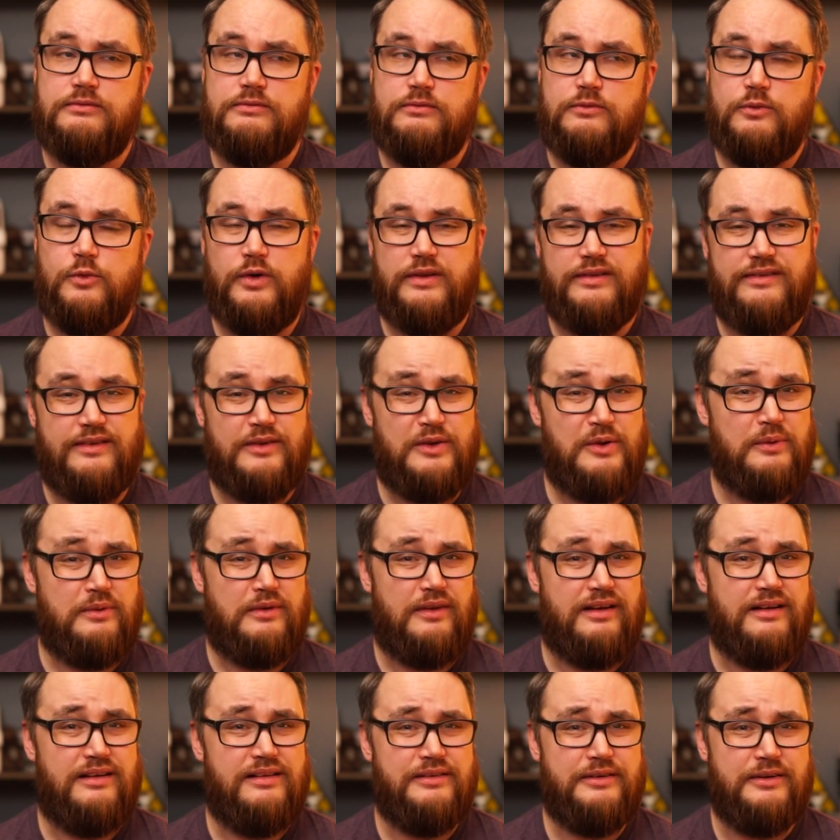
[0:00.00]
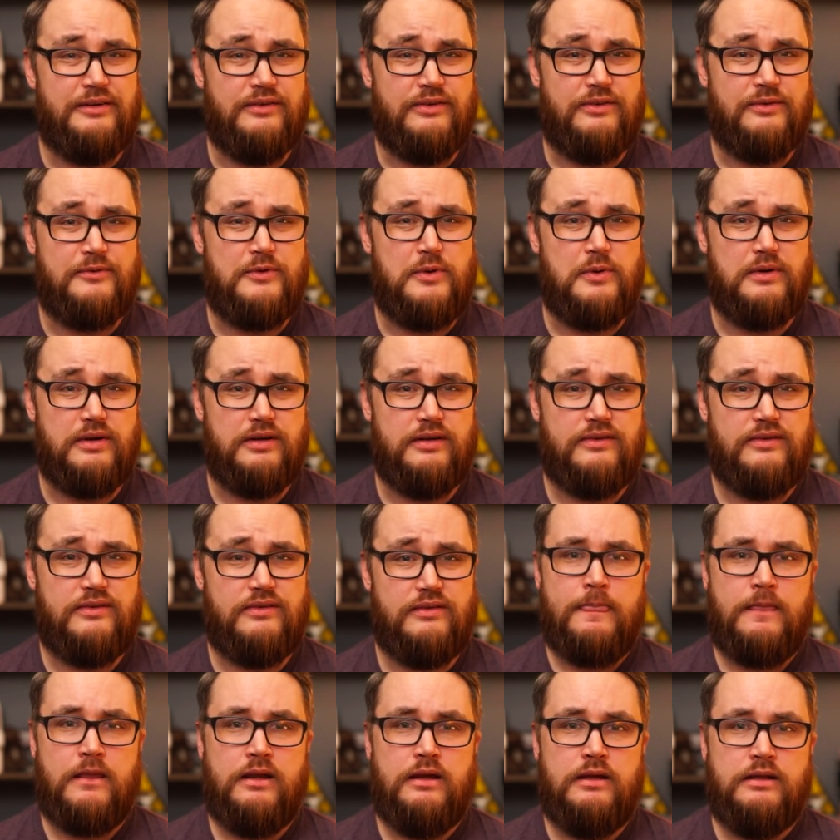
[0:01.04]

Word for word: once it goes on clearance, of course.